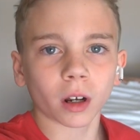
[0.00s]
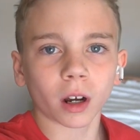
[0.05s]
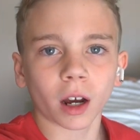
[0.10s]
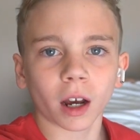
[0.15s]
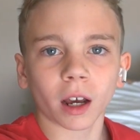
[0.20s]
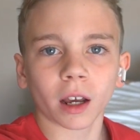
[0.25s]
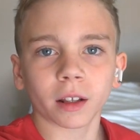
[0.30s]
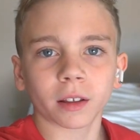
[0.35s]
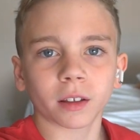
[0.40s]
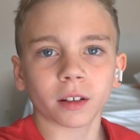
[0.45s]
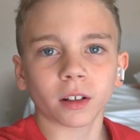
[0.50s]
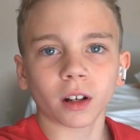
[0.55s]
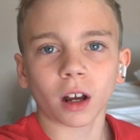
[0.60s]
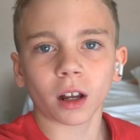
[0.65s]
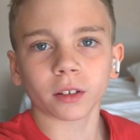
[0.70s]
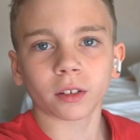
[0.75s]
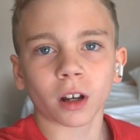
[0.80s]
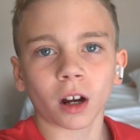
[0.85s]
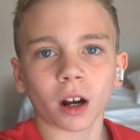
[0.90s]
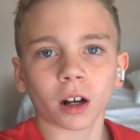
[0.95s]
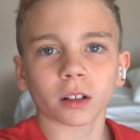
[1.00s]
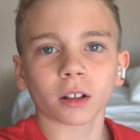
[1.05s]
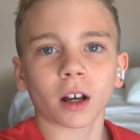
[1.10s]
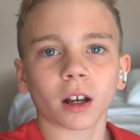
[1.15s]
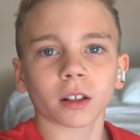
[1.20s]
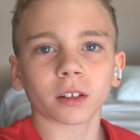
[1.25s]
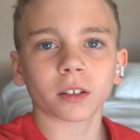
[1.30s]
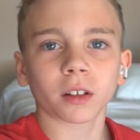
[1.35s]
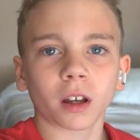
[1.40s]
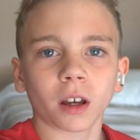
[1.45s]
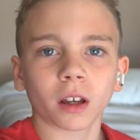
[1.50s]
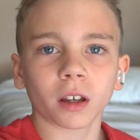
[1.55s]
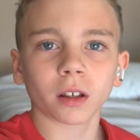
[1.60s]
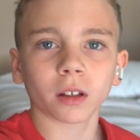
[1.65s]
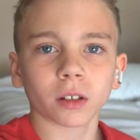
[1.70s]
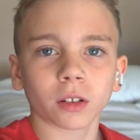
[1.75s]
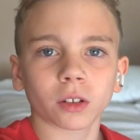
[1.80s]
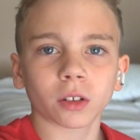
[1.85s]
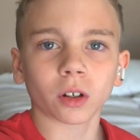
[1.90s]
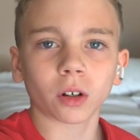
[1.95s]
I did not talk last night.
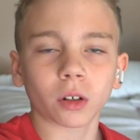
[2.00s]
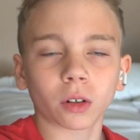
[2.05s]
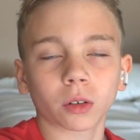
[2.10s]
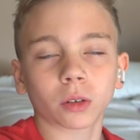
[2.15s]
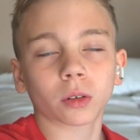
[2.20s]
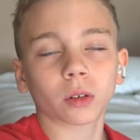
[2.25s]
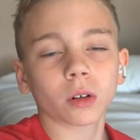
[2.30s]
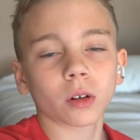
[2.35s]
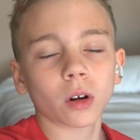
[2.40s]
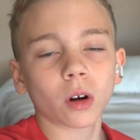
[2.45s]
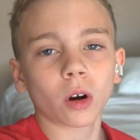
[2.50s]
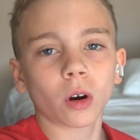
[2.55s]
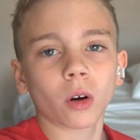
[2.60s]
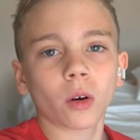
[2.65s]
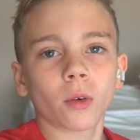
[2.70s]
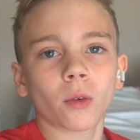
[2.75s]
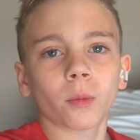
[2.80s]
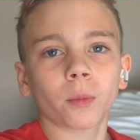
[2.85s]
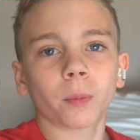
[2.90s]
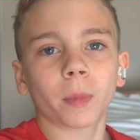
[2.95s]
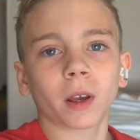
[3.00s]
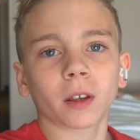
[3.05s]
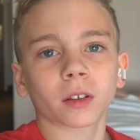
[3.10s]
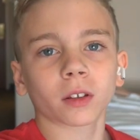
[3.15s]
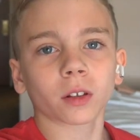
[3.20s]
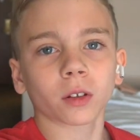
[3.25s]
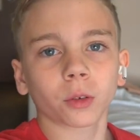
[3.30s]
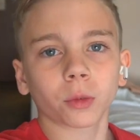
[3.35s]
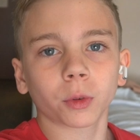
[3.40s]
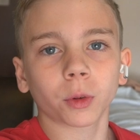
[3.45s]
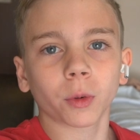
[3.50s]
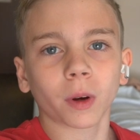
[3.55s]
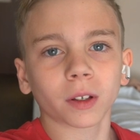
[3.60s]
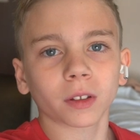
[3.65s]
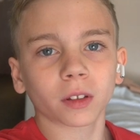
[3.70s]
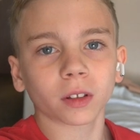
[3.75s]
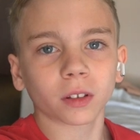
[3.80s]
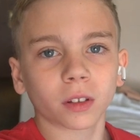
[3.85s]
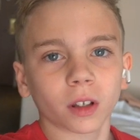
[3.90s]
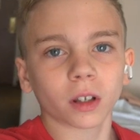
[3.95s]
So basically we went
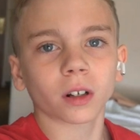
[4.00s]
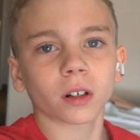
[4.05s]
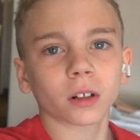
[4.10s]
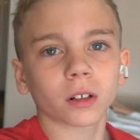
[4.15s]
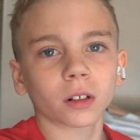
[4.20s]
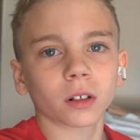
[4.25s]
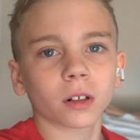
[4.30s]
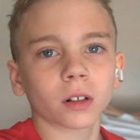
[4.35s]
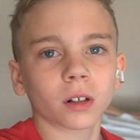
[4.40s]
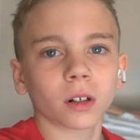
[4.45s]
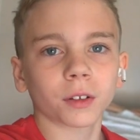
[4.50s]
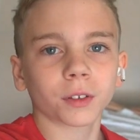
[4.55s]
to dinner.